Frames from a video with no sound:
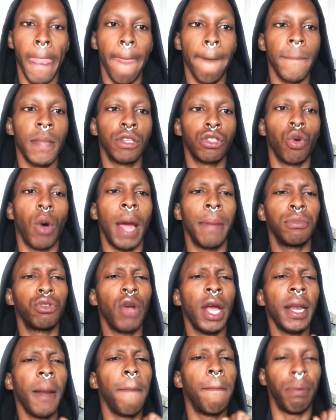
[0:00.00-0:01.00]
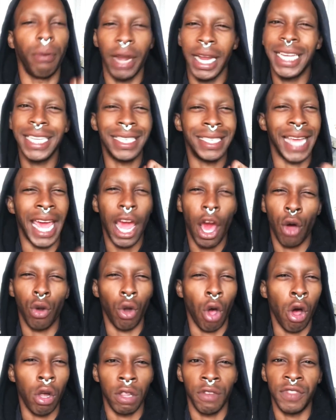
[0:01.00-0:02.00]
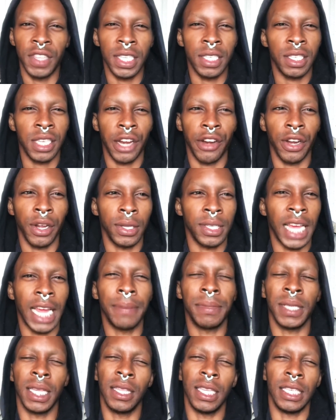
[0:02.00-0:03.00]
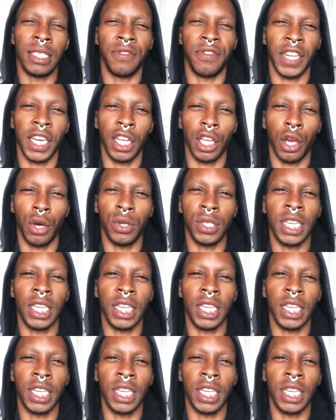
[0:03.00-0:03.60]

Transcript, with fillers: So I'm trying to break down all of these stereotypes in these videos,